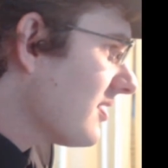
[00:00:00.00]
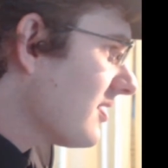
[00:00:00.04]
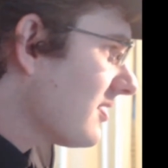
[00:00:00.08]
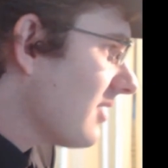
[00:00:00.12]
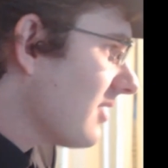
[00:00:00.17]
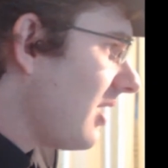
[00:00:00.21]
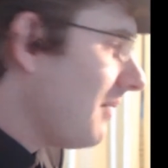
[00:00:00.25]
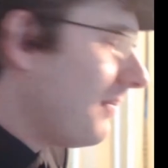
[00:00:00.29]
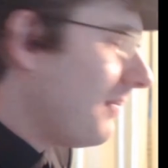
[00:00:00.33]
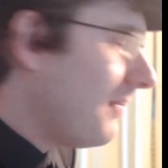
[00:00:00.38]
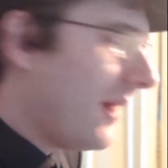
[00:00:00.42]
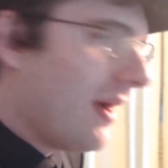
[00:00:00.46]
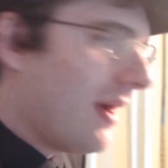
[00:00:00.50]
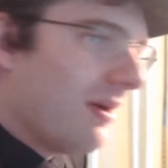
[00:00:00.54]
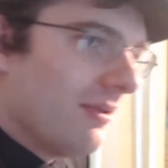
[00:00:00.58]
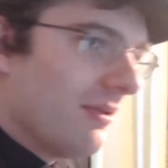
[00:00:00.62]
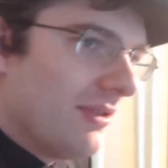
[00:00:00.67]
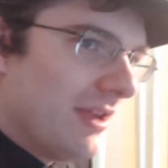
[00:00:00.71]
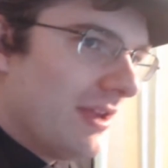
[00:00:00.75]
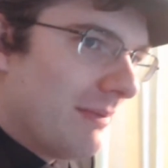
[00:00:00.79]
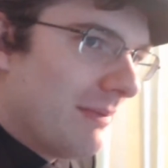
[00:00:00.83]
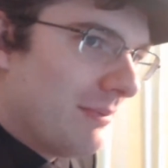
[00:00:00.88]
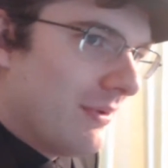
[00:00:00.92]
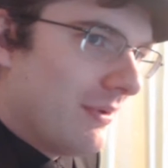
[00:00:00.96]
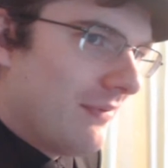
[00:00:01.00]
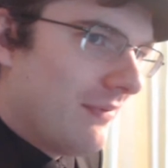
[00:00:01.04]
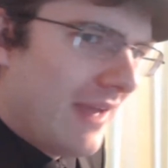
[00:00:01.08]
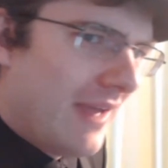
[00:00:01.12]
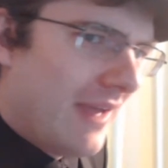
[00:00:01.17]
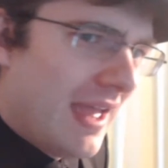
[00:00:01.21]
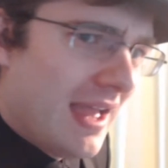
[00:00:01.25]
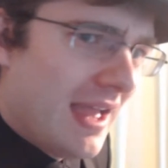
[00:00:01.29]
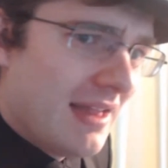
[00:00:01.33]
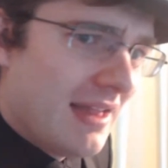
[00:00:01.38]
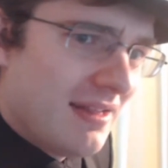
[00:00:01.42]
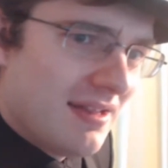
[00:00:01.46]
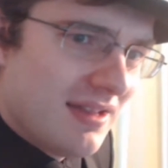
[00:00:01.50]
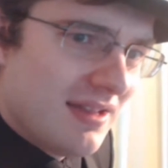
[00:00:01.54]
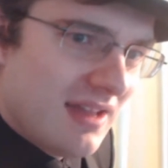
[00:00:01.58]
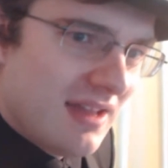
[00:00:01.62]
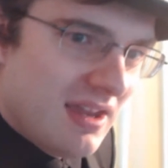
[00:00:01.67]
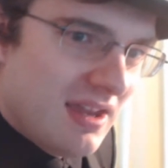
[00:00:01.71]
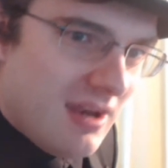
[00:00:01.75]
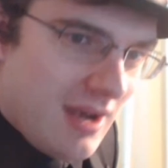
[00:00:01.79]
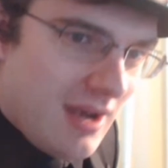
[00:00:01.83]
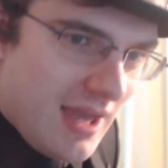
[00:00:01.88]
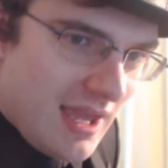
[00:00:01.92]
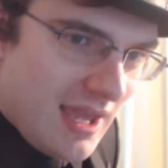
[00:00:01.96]
about the number of ants in
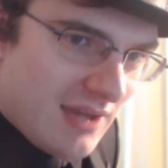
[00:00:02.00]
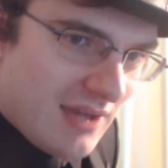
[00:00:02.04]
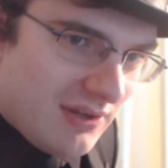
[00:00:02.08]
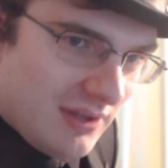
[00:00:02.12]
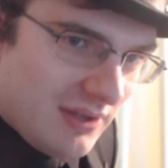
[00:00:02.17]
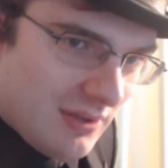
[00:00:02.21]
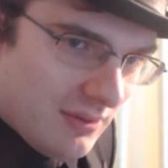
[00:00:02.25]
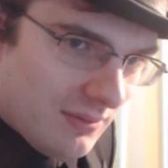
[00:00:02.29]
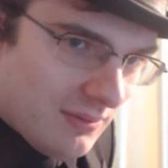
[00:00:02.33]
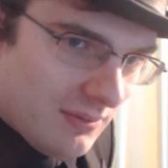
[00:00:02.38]
an anthill.